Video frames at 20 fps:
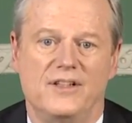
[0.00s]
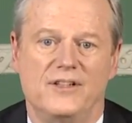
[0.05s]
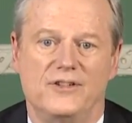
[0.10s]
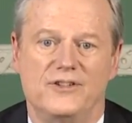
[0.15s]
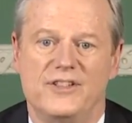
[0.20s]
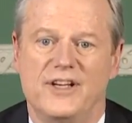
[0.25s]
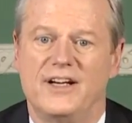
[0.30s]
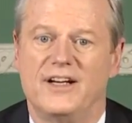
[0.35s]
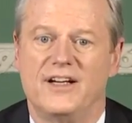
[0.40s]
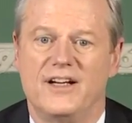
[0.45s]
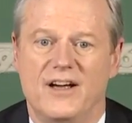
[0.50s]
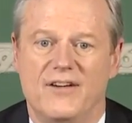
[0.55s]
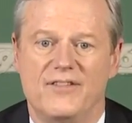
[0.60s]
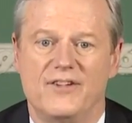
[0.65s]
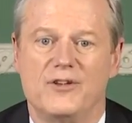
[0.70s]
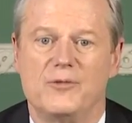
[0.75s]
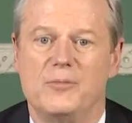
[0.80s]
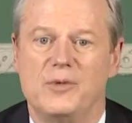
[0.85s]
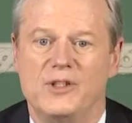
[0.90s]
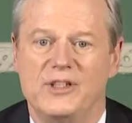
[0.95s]
Lieutenant
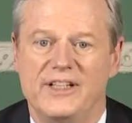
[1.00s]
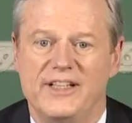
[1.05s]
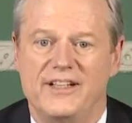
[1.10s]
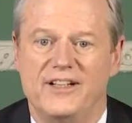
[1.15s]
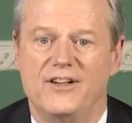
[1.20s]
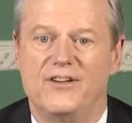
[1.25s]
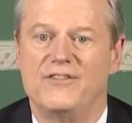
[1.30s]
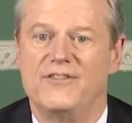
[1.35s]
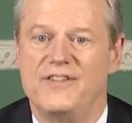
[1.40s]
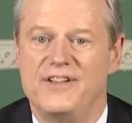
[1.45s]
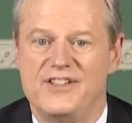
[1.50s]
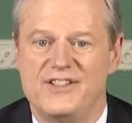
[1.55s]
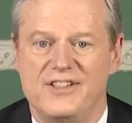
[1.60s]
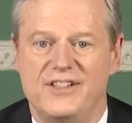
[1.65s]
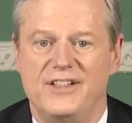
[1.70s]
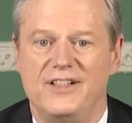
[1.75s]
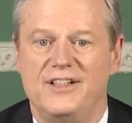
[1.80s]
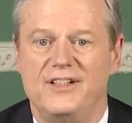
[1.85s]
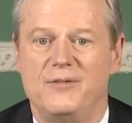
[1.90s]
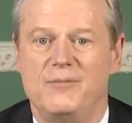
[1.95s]
Governor Polito
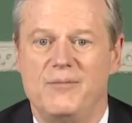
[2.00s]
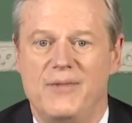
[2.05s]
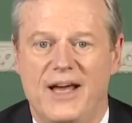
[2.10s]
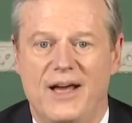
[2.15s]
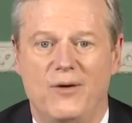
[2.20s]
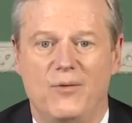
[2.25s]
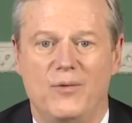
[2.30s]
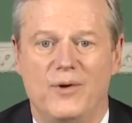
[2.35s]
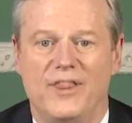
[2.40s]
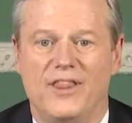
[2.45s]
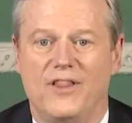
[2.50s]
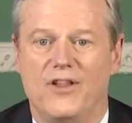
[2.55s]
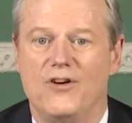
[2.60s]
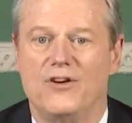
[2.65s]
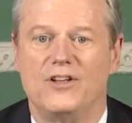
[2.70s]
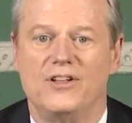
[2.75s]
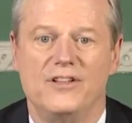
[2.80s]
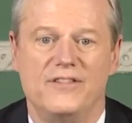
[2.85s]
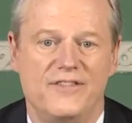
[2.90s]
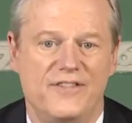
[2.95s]
visited and met with
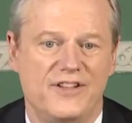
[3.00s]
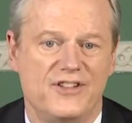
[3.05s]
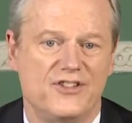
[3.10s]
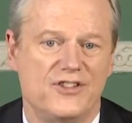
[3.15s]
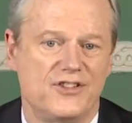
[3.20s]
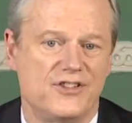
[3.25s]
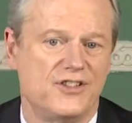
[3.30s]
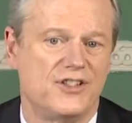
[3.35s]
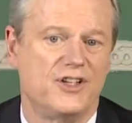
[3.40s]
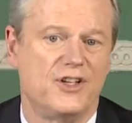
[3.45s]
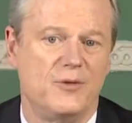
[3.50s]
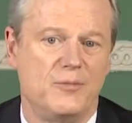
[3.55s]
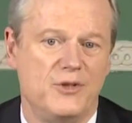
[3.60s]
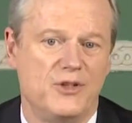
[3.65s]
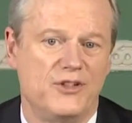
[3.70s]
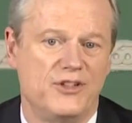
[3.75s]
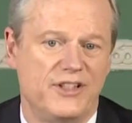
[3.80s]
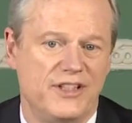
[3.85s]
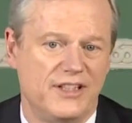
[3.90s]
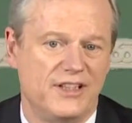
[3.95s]
local officials and
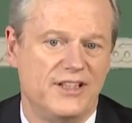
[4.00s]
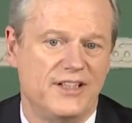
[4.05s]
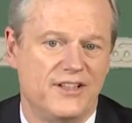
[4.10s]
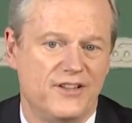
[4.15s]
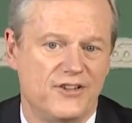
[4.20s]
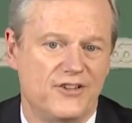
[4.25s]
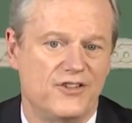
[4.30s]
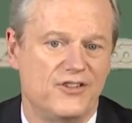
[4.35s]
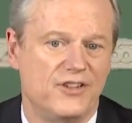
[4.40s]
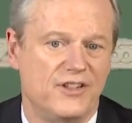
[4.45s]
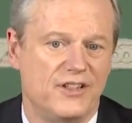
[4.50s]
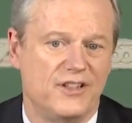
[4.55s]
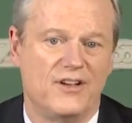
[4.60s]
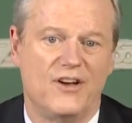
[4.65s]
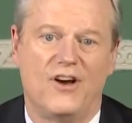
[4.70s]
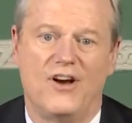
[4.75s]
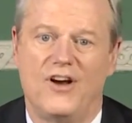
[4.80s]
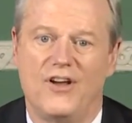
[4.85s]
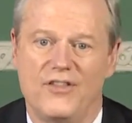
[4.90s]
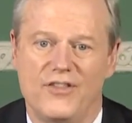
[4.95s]
community leaders in
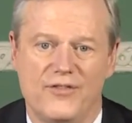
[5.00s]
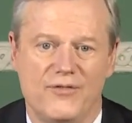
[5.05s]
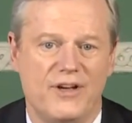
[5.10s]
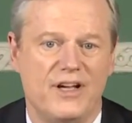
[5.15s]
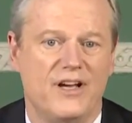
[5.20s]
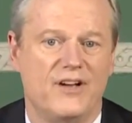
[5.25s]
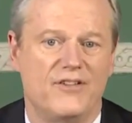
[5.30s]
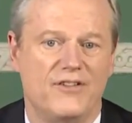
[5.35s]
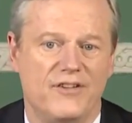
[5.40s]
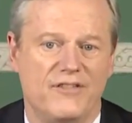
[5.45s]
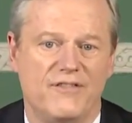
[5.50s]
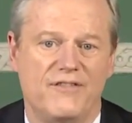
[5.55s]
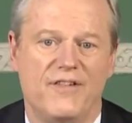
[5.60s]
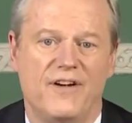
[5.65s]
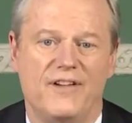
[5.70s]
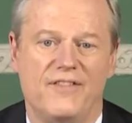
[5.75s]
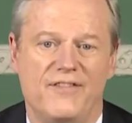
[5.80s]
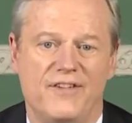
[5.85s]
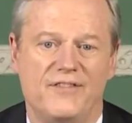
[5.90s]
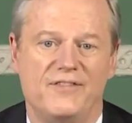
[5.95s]
all
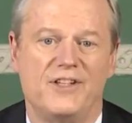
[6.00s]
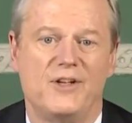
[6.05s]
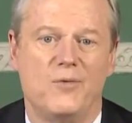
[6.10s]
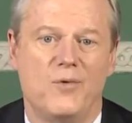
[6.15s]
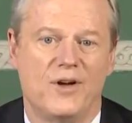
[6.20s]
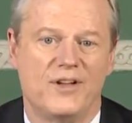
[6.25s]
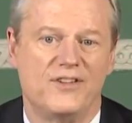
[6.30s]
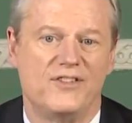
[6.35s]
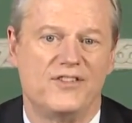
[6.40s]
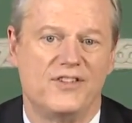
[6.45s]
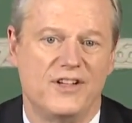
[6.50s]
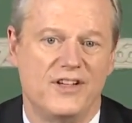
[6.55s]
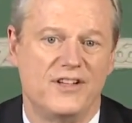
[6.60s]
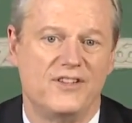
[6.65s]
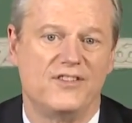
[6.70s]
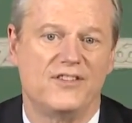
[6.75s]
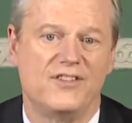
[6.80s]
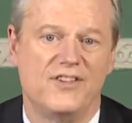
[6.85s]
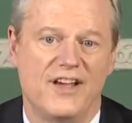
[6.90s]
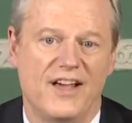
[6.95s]
351
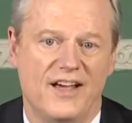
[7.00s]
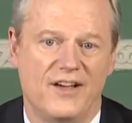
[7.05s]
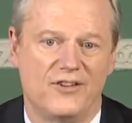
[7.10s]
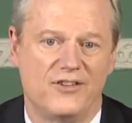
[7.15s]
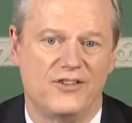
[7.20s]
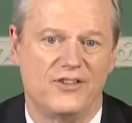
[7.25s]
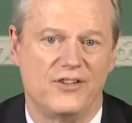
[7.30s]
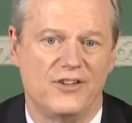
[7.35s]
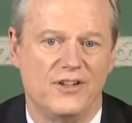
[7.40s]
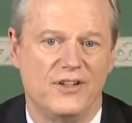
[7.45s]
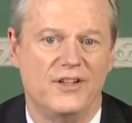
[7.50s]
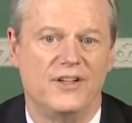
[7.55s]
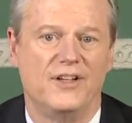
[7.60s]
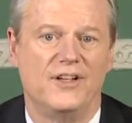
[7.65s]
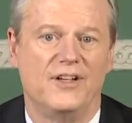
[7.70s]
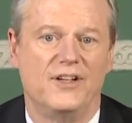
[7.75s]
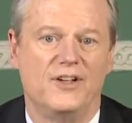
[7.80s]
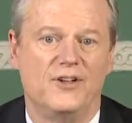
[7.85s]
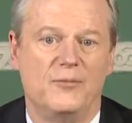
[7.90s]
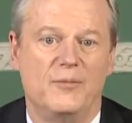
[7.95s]
cities and towns,
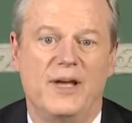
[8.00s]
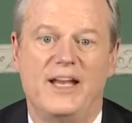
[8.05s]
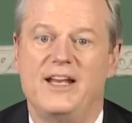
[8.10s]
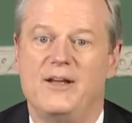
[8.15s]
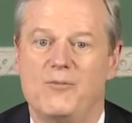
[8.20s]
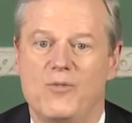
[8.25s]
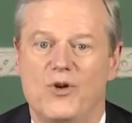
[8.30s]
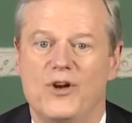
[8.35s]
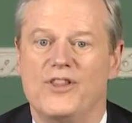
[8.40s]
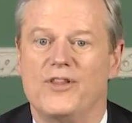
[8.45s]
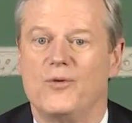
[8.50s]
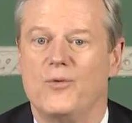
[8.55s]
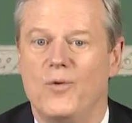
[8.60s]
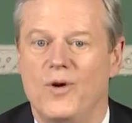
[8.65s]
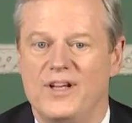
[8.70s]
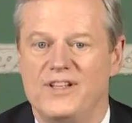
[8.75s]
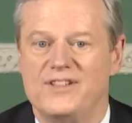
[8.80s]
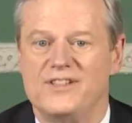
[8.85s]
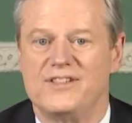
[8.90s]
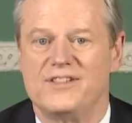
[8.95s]
many more than
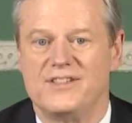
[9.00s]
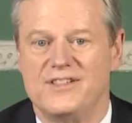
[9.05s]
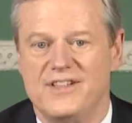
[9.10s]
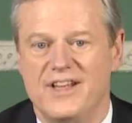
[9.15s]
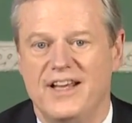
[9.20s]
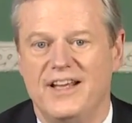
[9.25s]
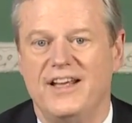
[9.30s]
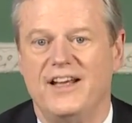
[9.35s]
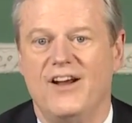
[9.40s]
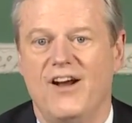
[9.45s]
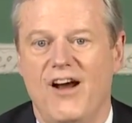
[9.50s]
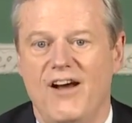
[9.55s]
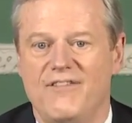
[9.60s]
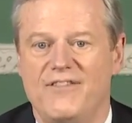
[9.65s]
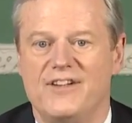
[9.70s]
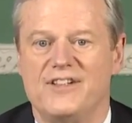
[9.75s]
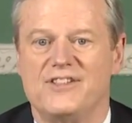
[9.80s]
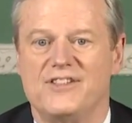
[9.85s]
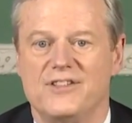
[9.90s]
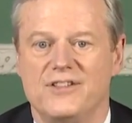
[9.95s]
once since taking
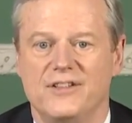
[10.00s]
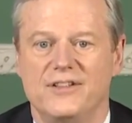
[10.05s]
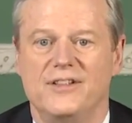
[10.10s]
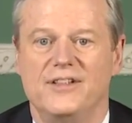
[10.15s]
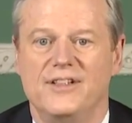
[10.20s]
office.